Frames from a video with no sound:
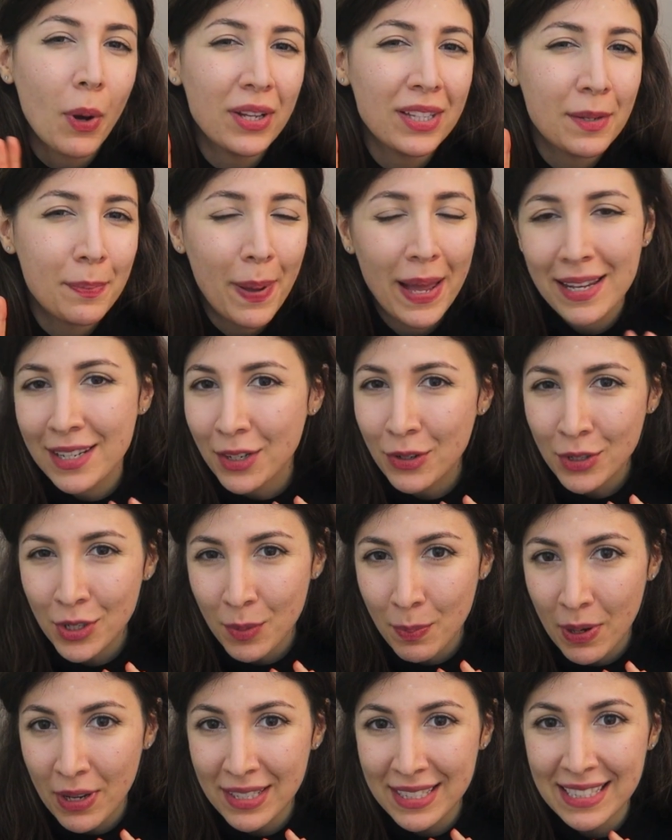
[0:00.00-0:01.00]
But depending on
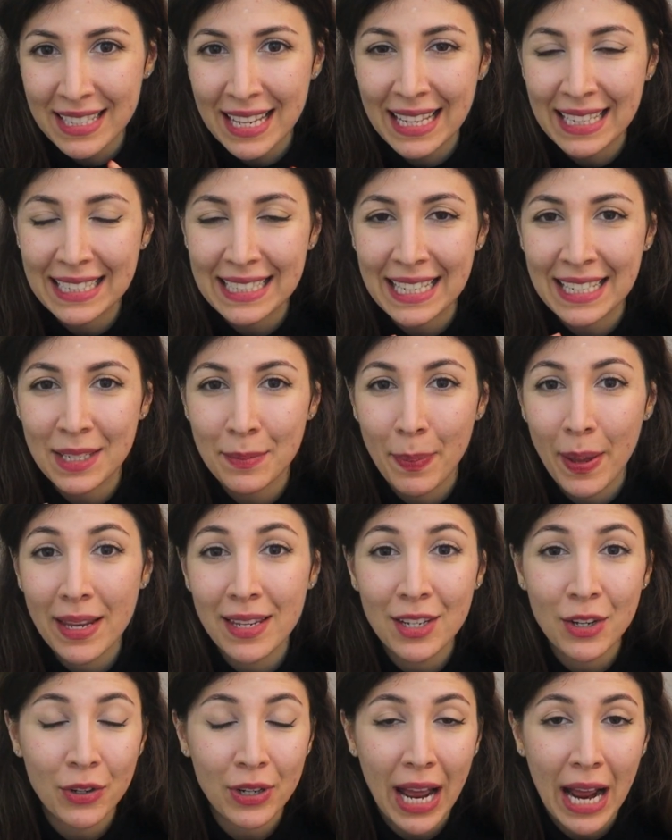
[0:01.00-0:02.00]
your personality and
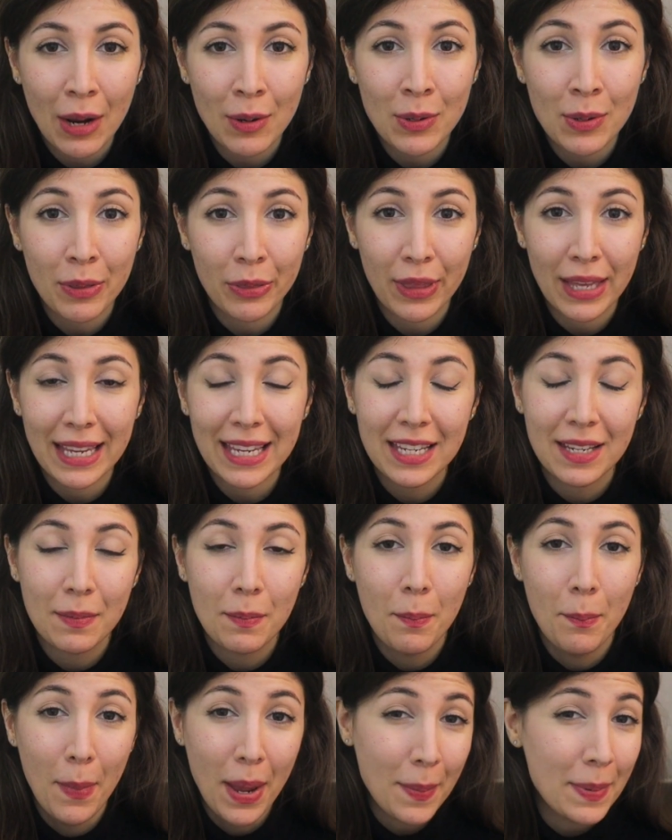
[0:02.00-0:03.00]
depending on how you think,
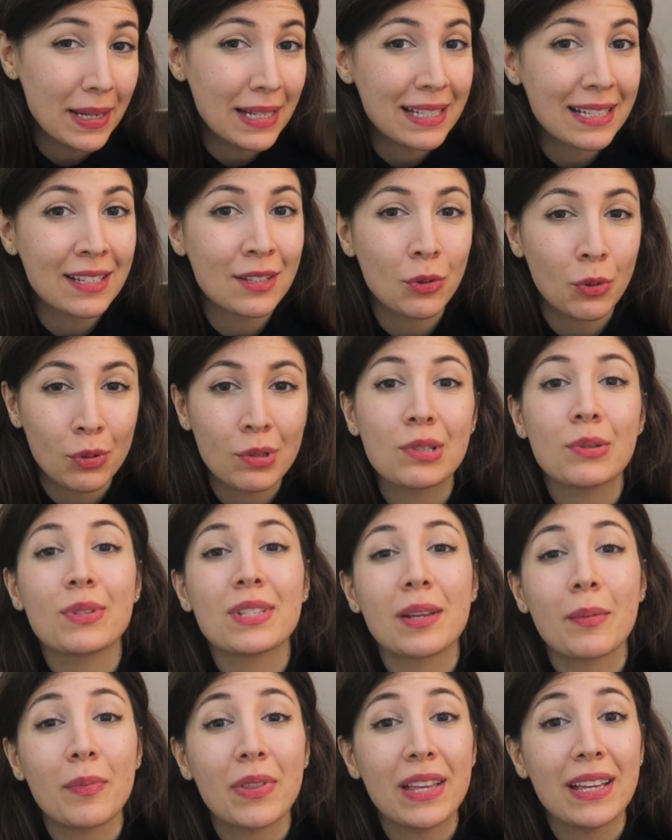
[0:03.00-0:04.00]
maybe this is also
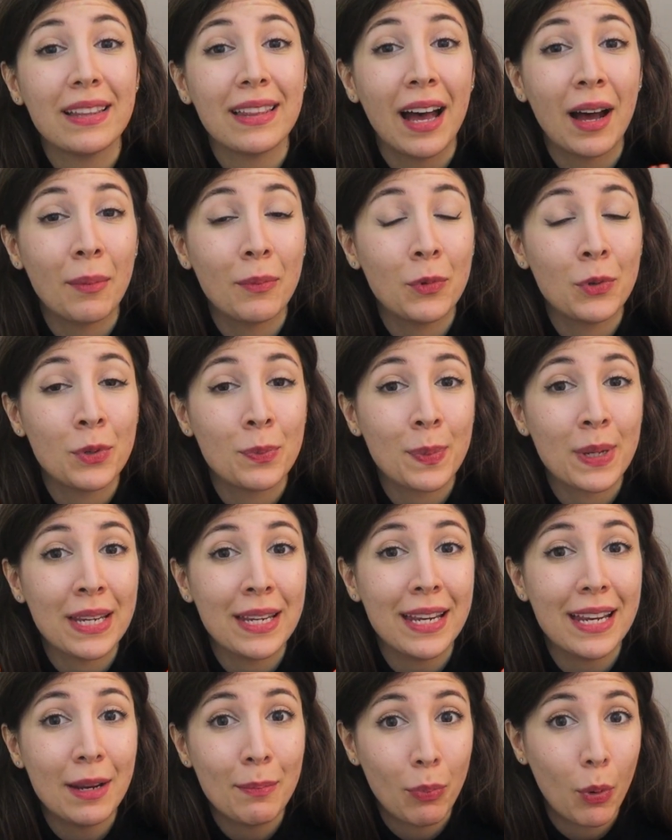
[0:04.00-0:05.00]
something that would
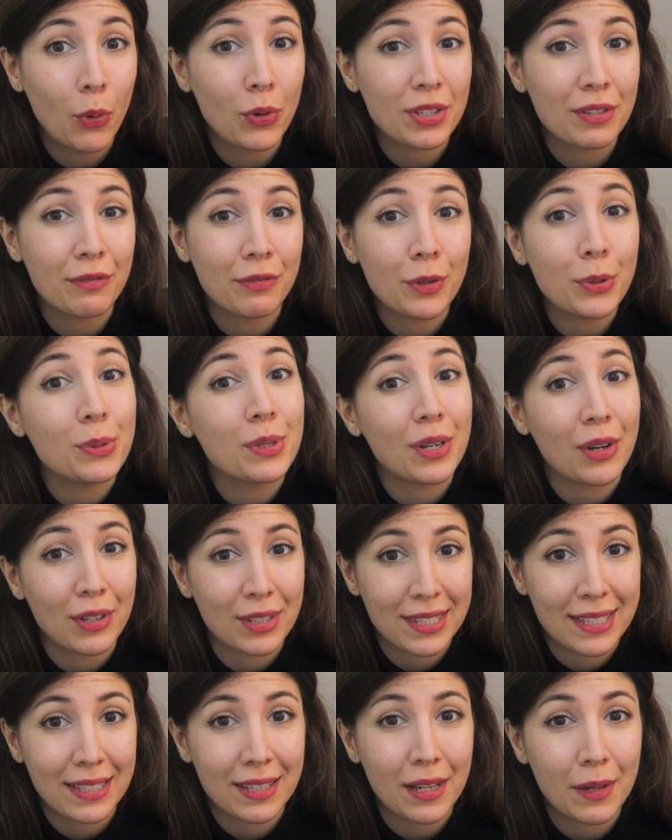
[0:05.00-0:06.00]
be important for you to
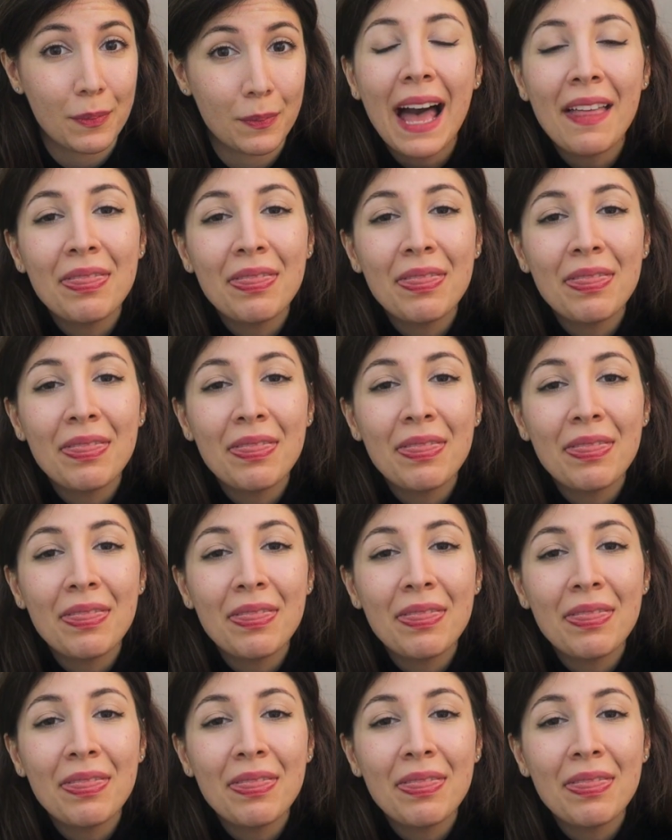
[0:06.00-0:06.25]
consider.